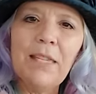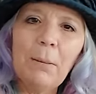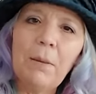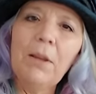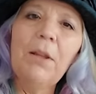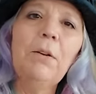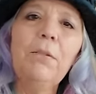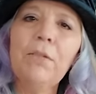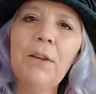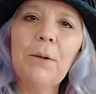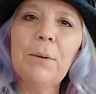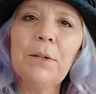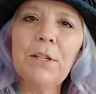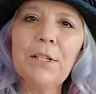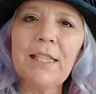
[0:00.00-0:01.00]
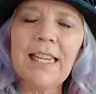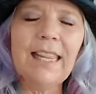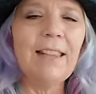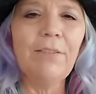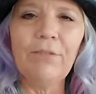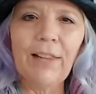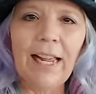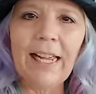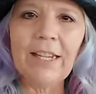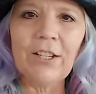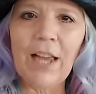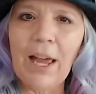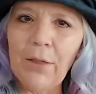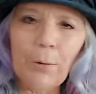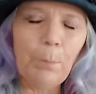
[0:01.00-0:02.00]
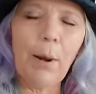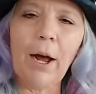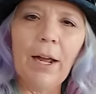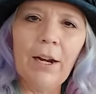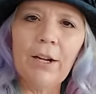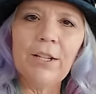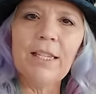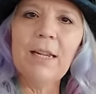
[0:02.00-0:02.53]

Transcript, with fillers: some of you viewers in the flesh, other potters.